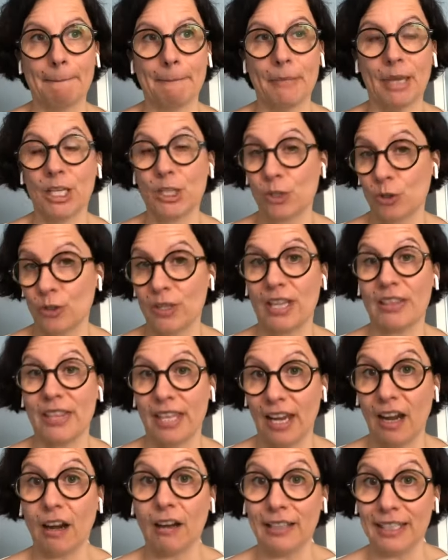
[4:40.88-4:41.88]
make sure that
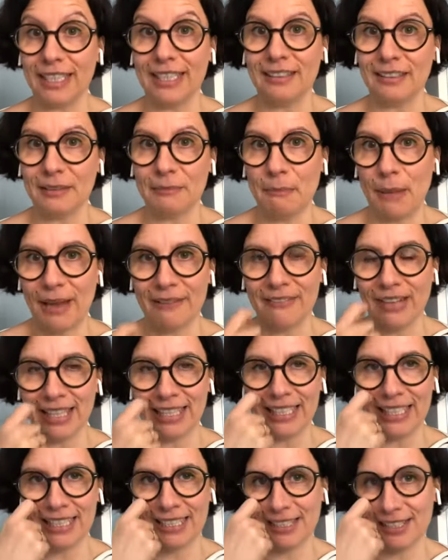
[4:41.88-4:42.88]
they are legally
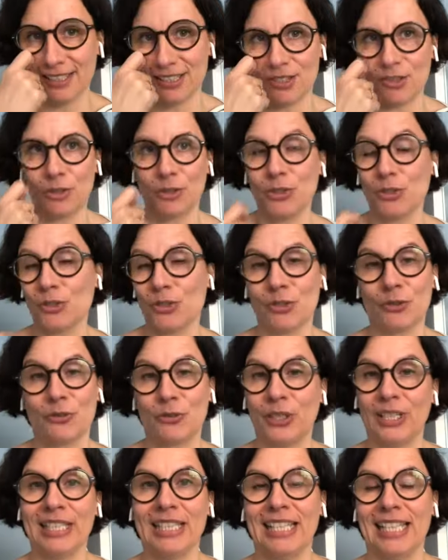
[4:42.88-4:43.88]
valid. So
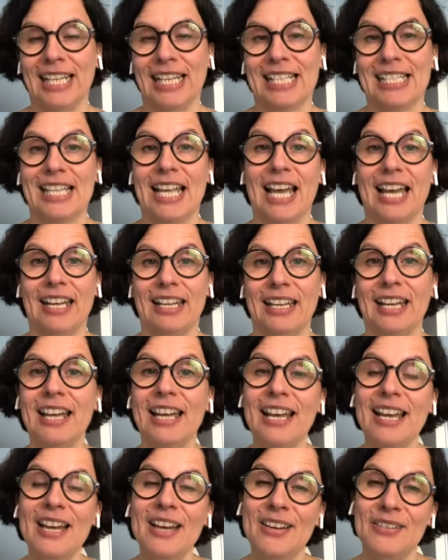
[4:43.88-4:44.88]
user-friendliness and
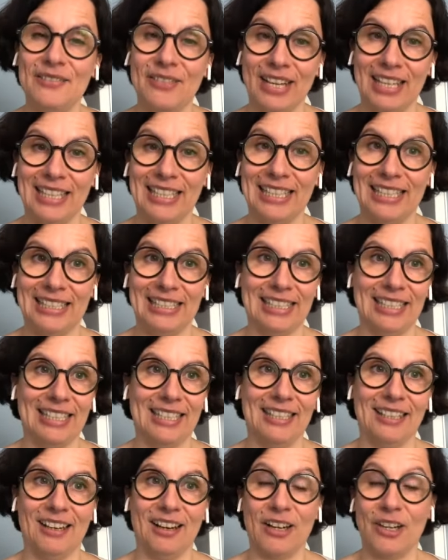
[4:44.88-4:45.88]

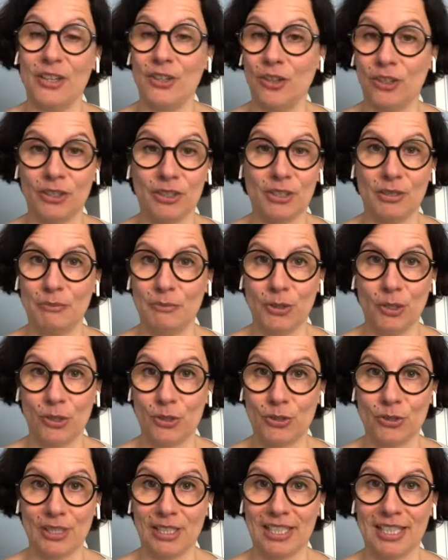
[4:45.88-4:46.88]
validity are not
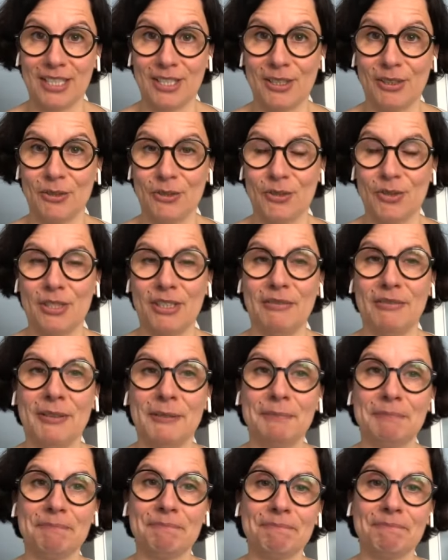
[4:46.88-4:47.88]
mutually exclusive.